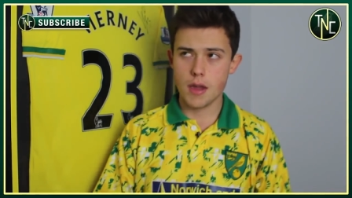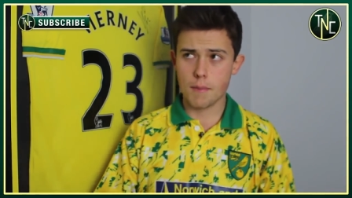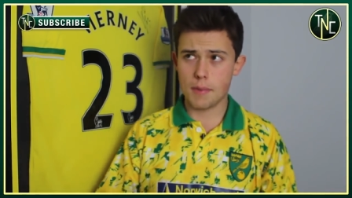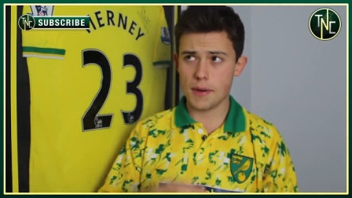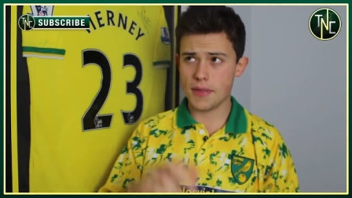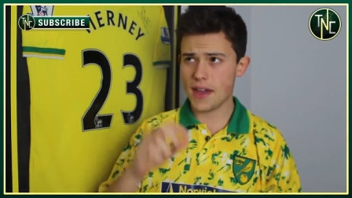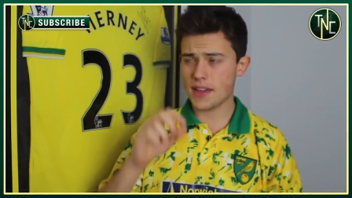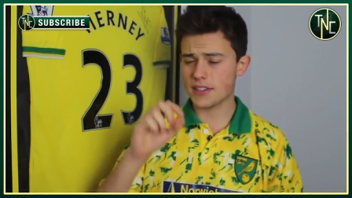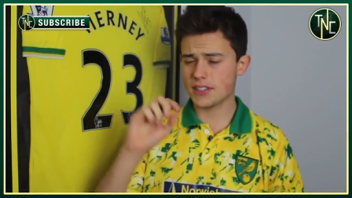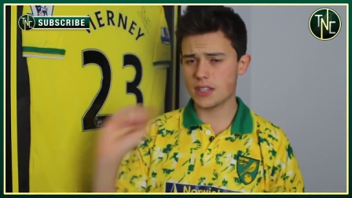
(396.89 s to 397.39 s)

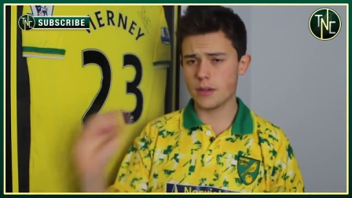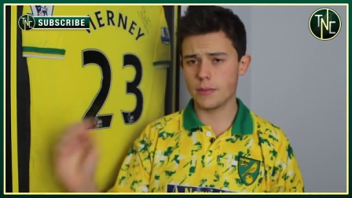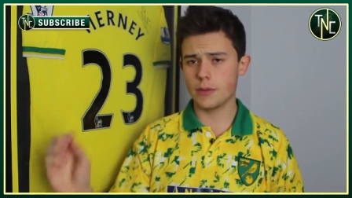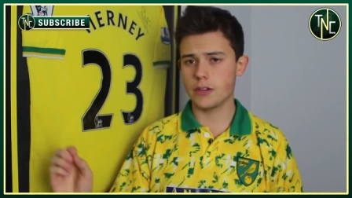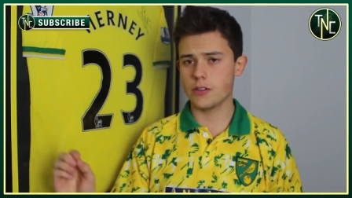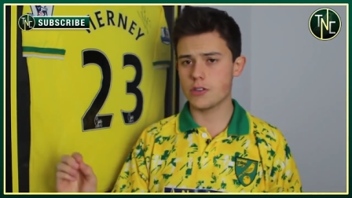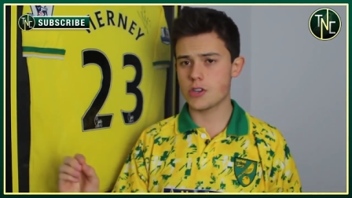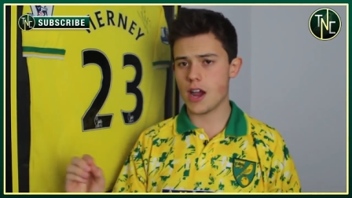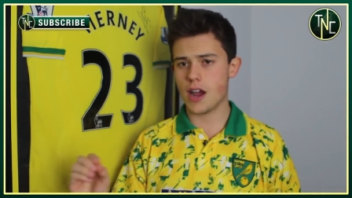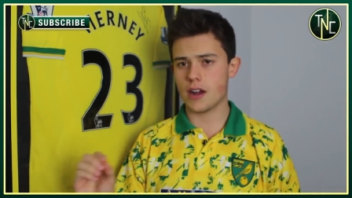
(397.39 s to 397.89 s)
But that
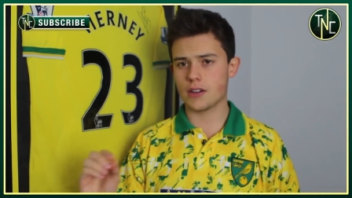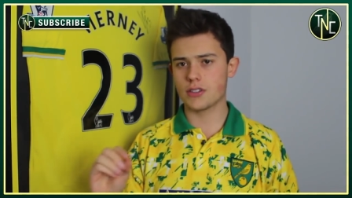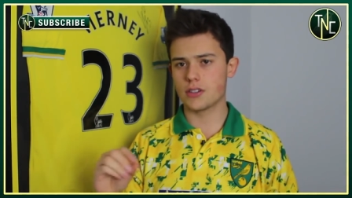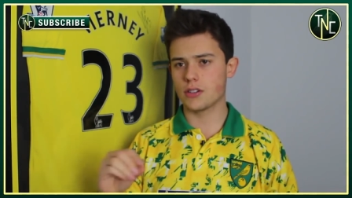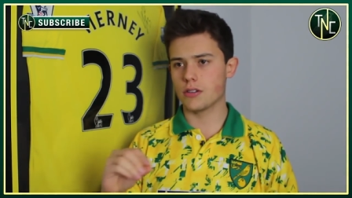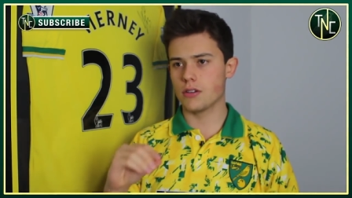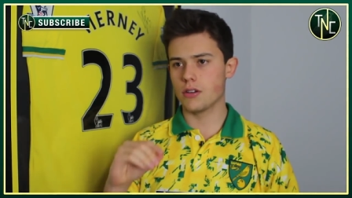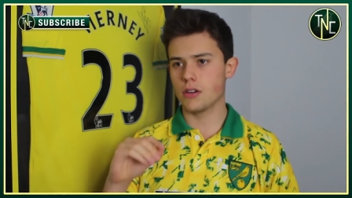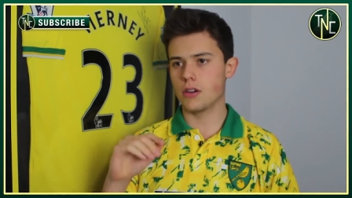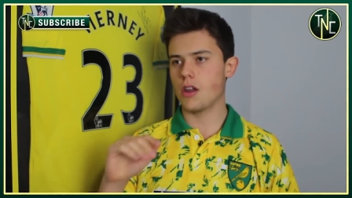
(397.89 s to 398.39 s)
Simeon
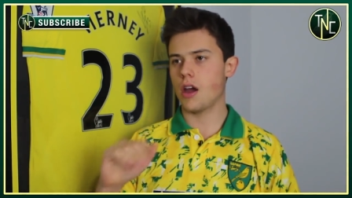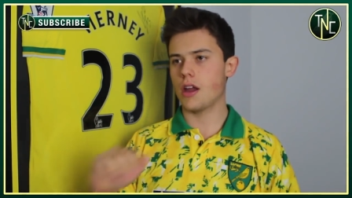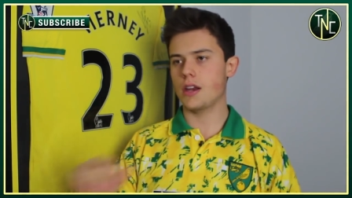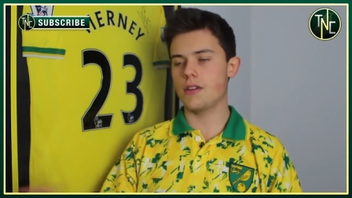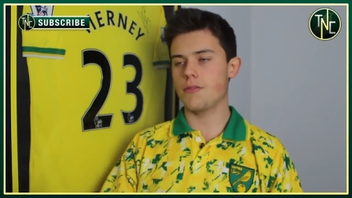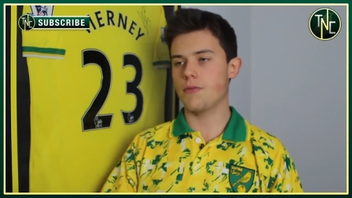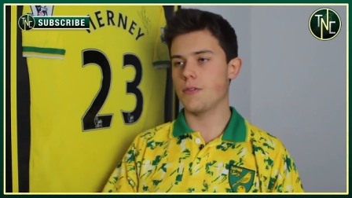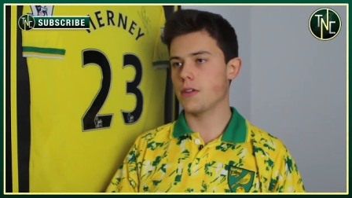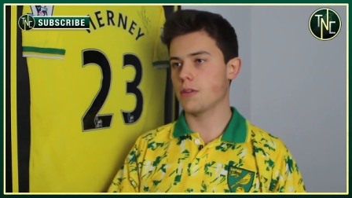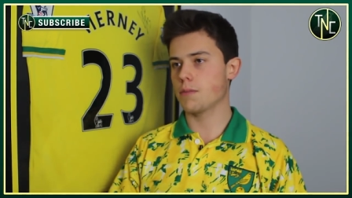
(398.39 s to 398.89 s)
Jackson
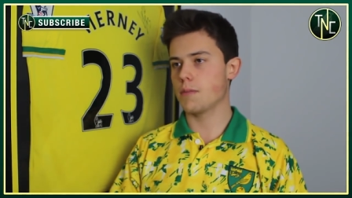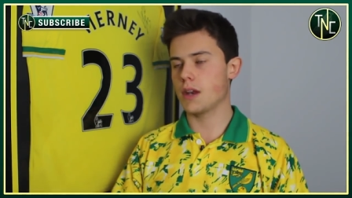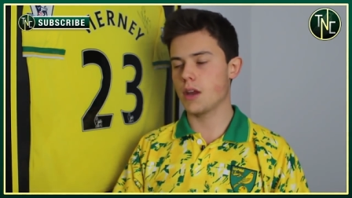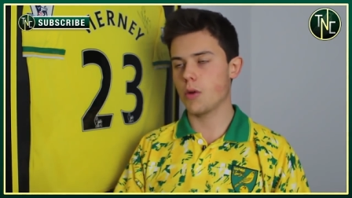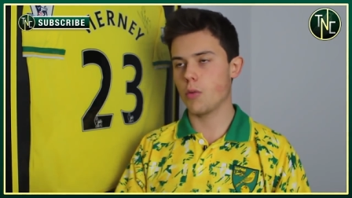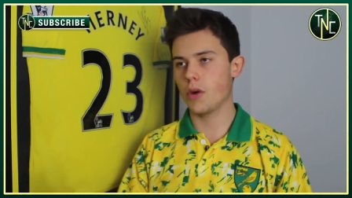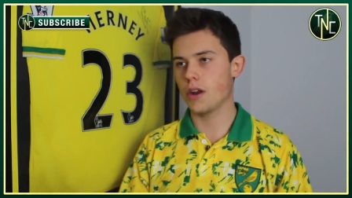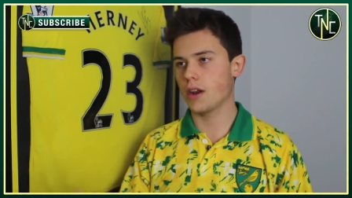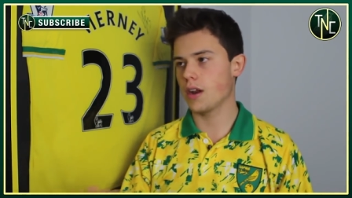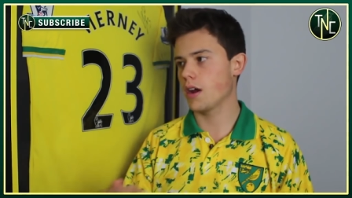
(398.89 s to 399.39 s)
95th
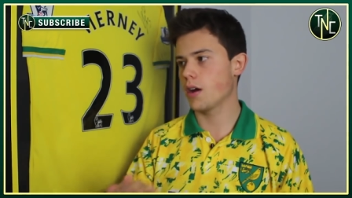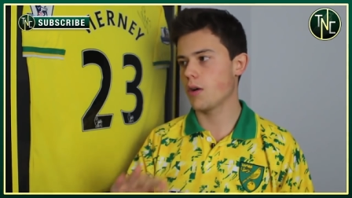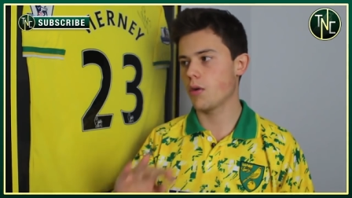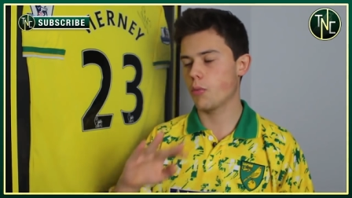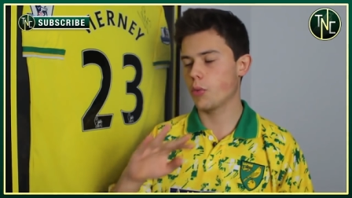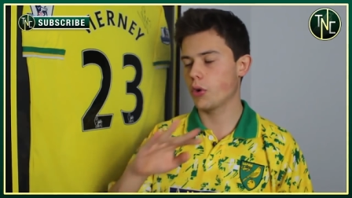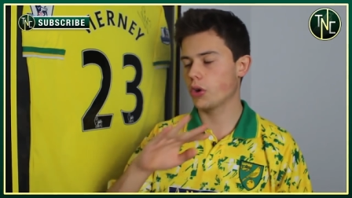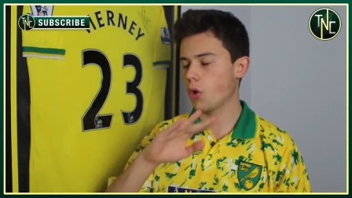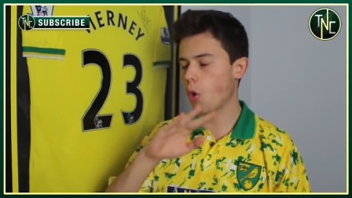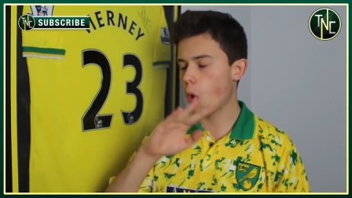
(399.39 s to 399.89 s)
minute winner
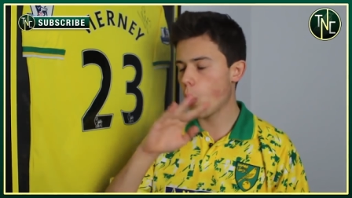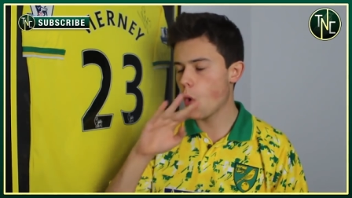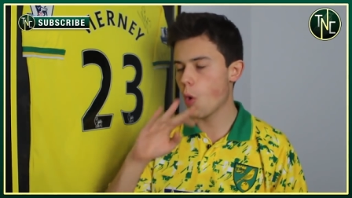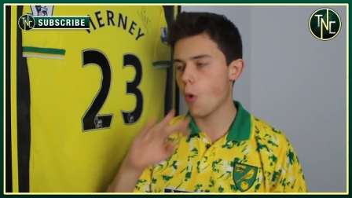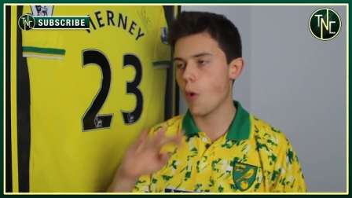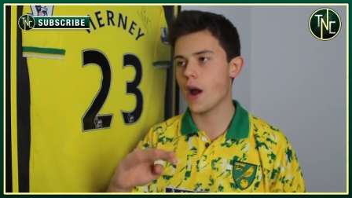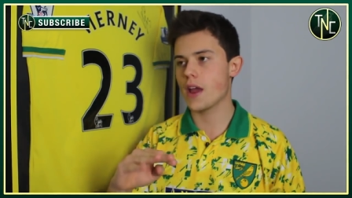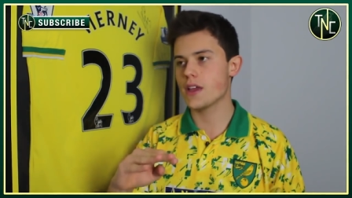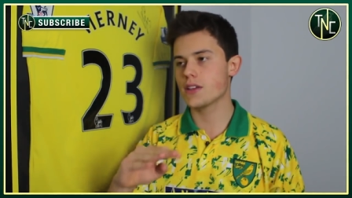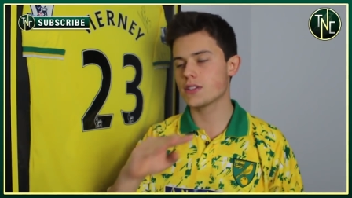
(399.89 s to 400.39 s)
will
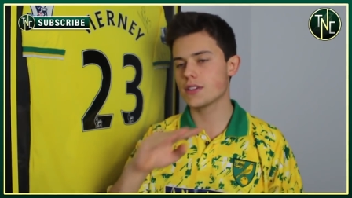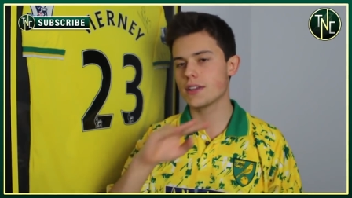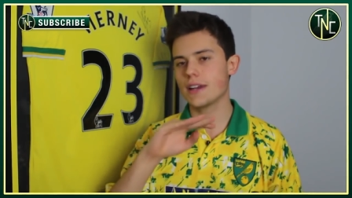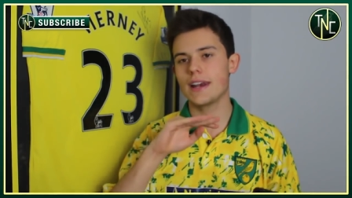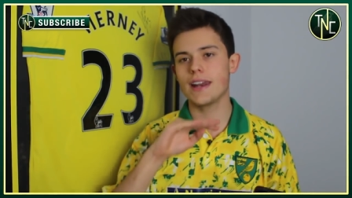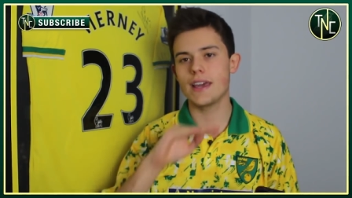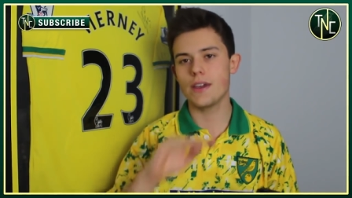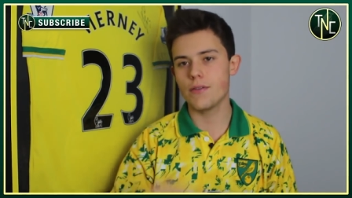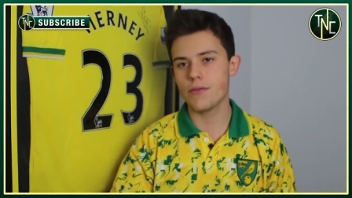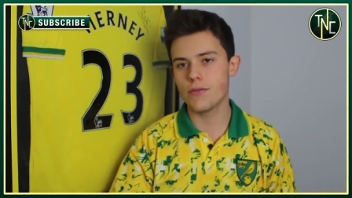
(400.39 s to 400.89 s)
always
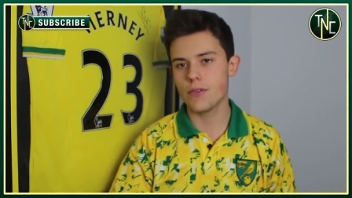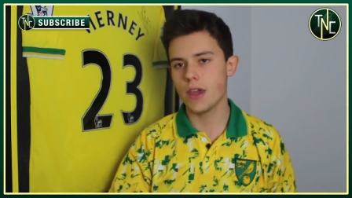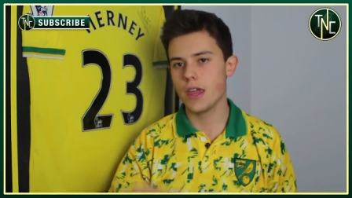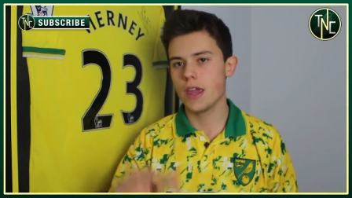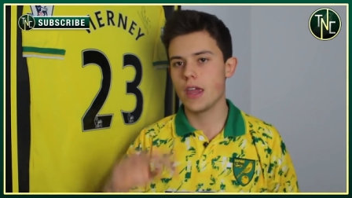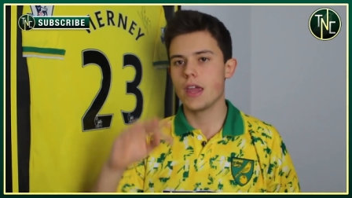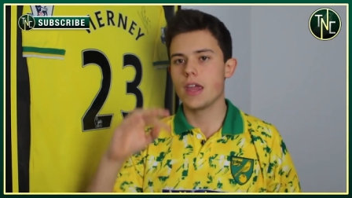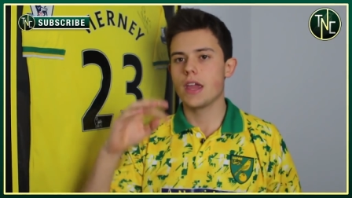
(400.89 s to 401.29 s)
live